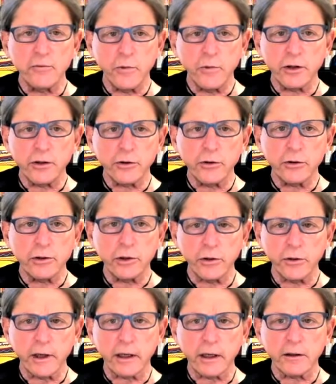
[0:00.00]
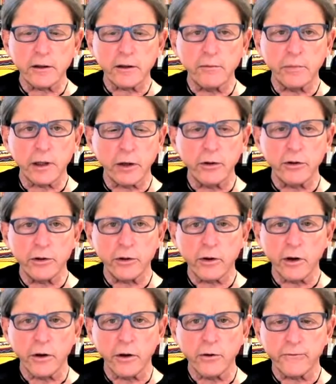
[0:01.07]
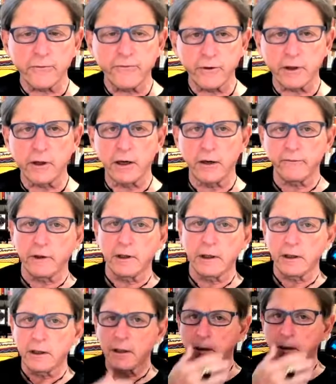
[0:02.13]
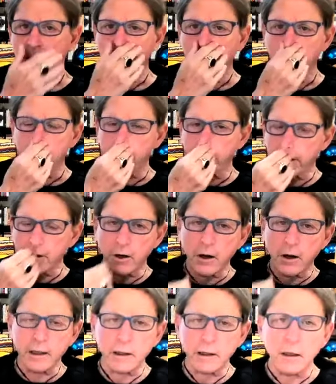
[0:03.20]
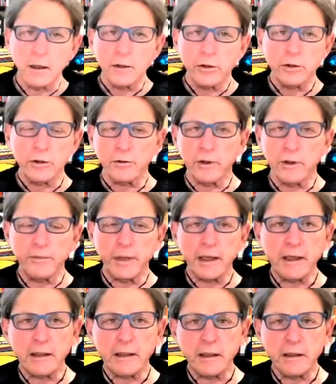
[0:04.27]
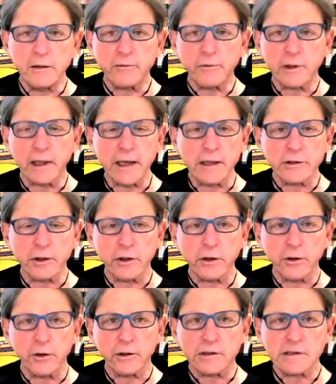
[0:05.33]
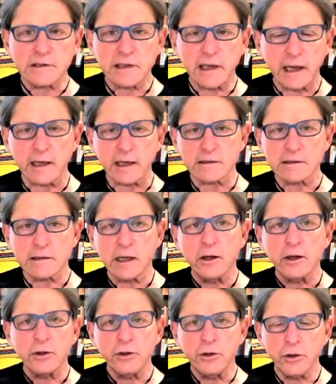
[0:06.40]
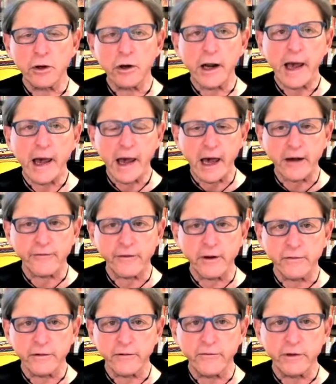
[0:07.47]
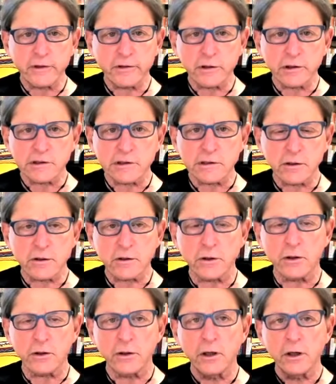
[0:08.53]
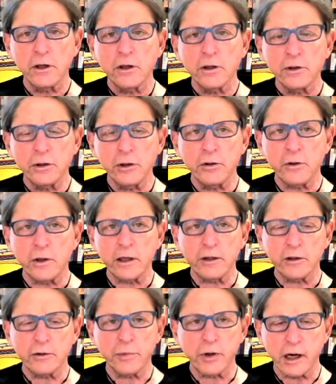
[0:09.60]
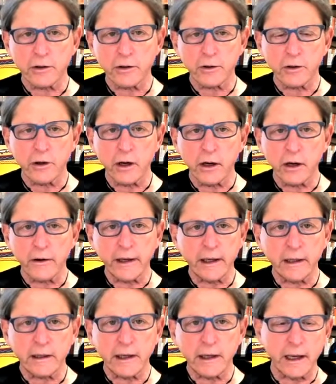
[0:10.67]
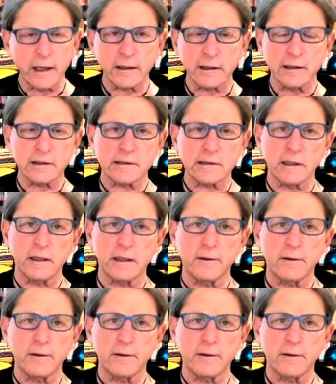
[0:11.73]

what you're doing to blow your own foot off. We call it your repeated relational stance. Your half of the vicious circle you and your partner are in endlessly.